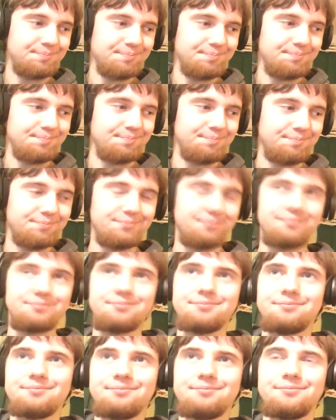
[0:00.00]

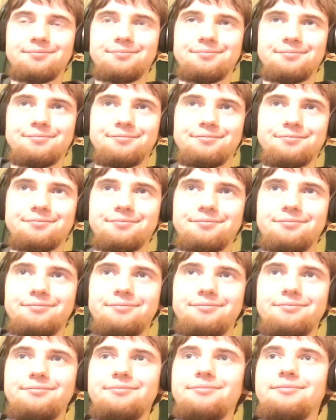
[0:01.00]

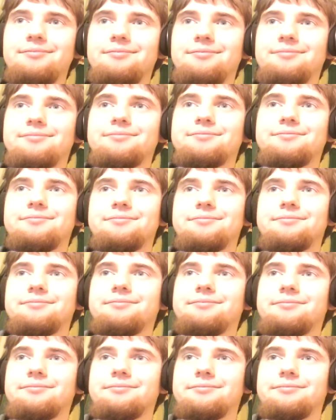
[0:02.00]

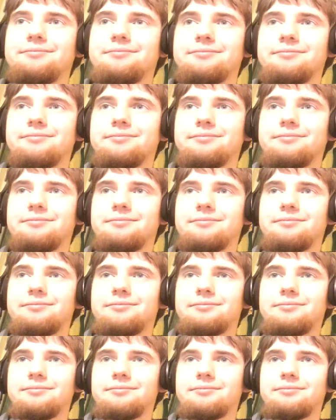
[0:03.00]

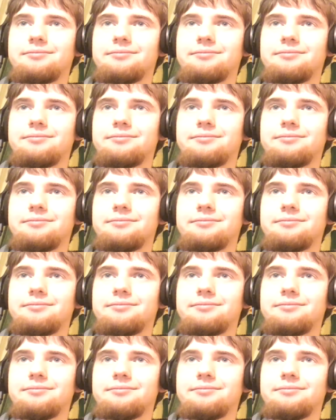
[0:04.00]
Nobody speaks.